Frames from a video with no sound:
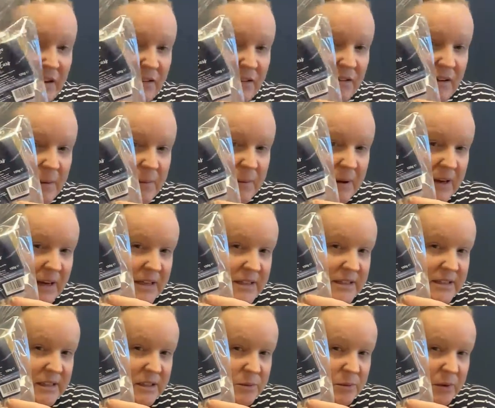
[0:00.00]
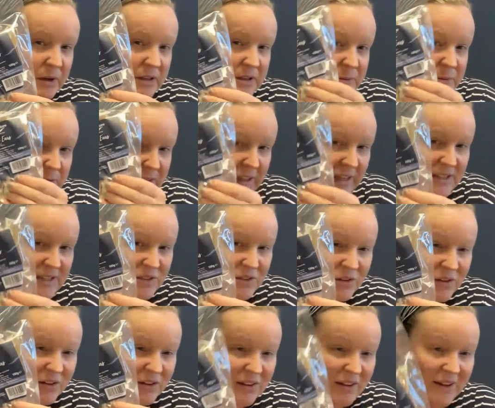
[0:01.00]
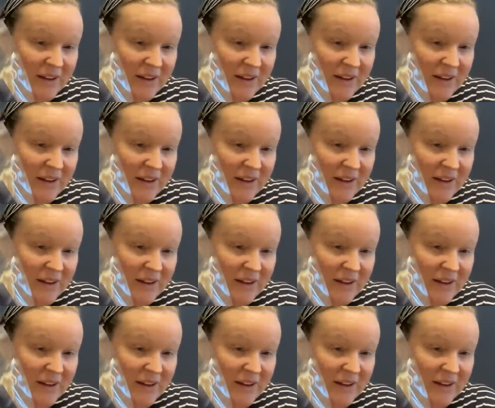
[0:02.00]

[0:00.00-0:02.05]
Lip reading: rabbit ears, these ones, that sort of thing.